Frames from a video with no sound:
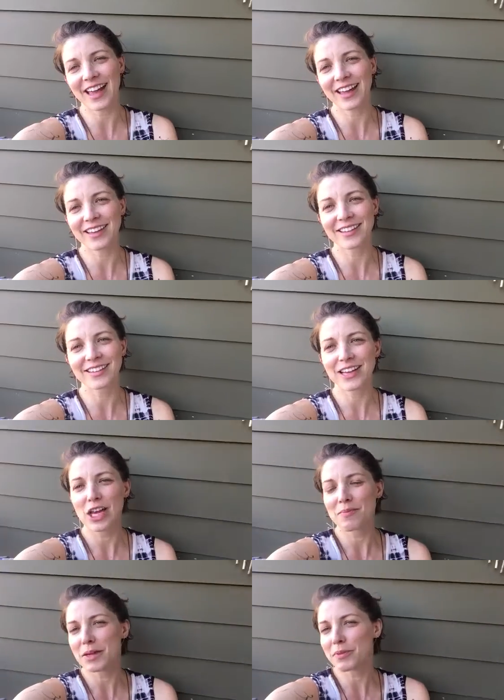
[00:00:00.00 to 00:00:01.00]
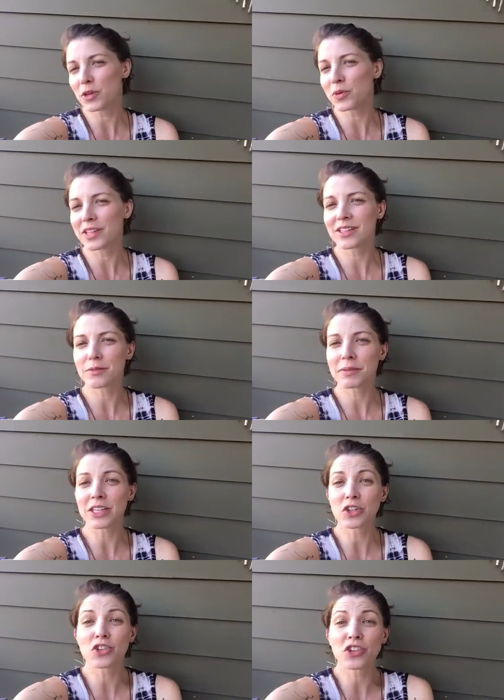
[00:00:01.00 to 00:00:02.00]
And people are willing to
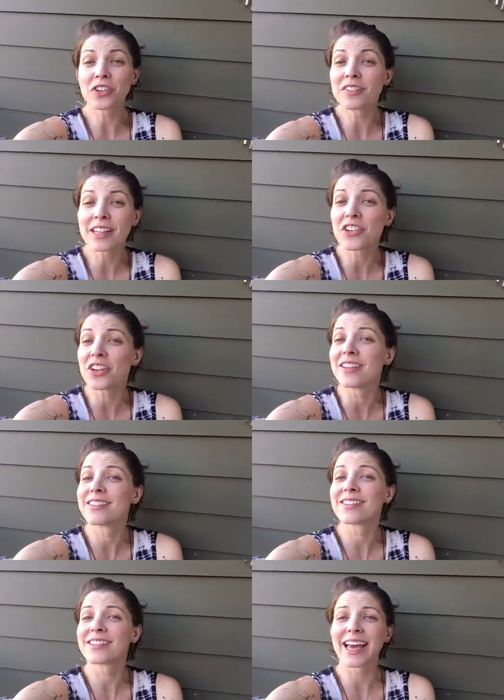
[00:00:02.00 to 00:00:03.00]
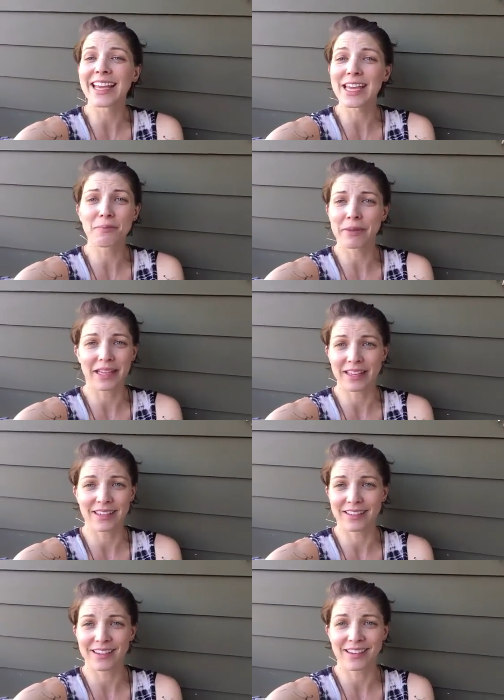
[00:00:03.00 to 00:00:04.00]
be insurance agents. That can't be,